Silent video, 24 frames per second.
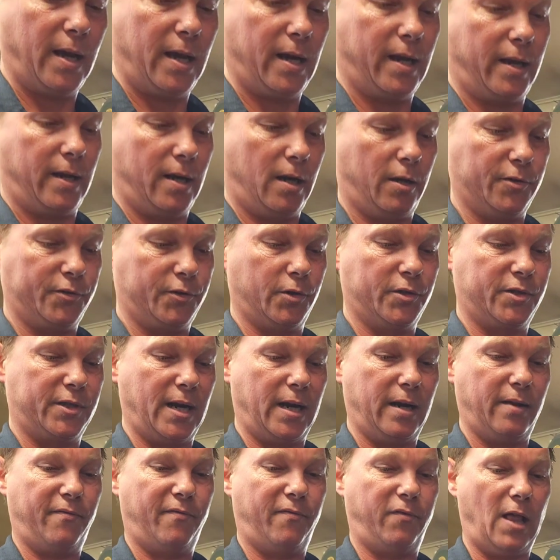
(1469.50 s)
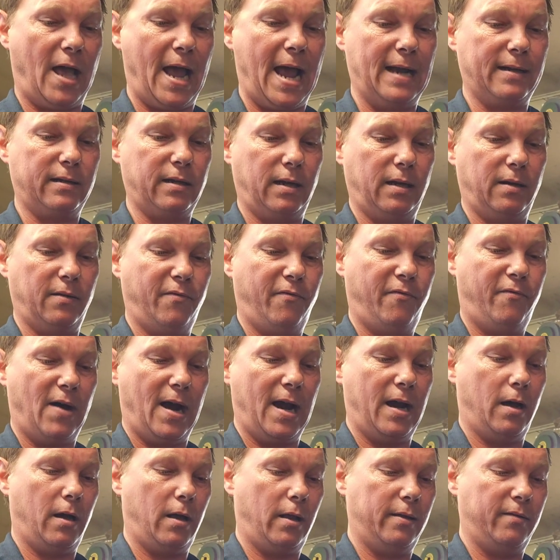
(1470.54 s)
and then also set it flat and
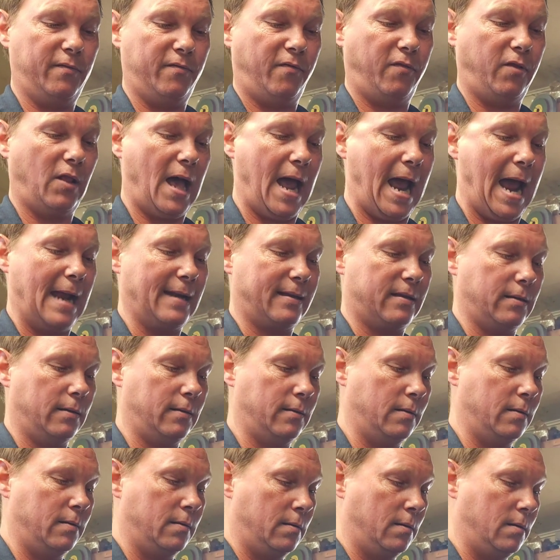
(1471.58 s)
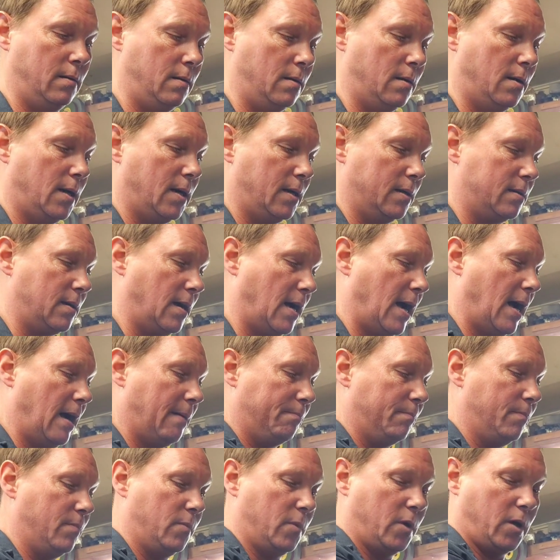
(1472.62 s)
file it flat on top
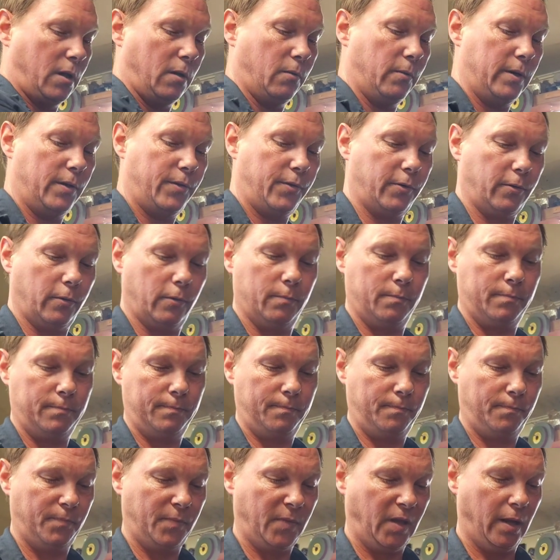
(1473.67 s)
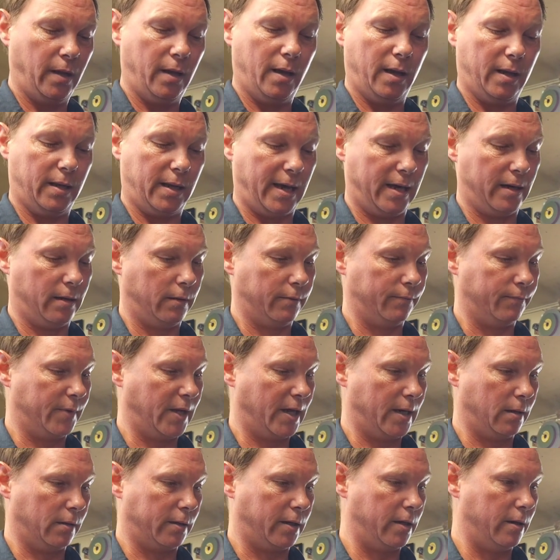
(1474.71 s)
all the way through. And that'll
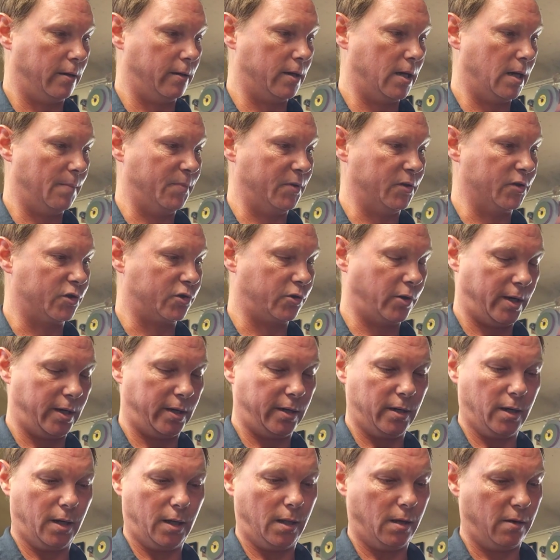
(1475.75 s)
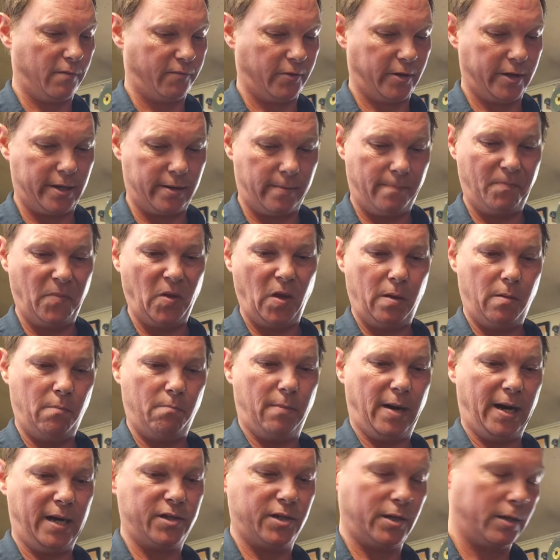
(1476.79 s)
cure it up and straighten it all up for you.
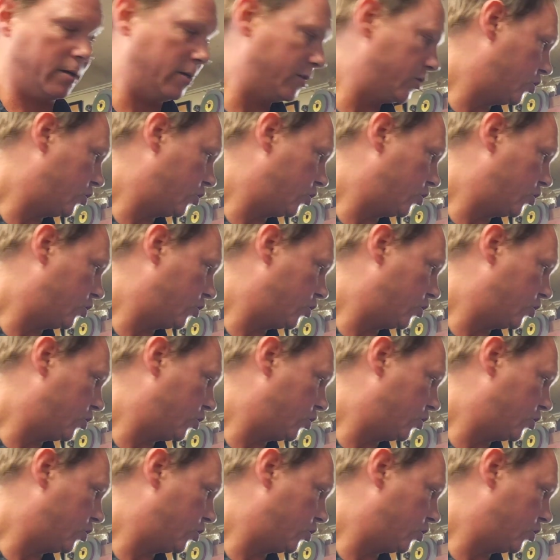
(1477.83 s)
Mine's in good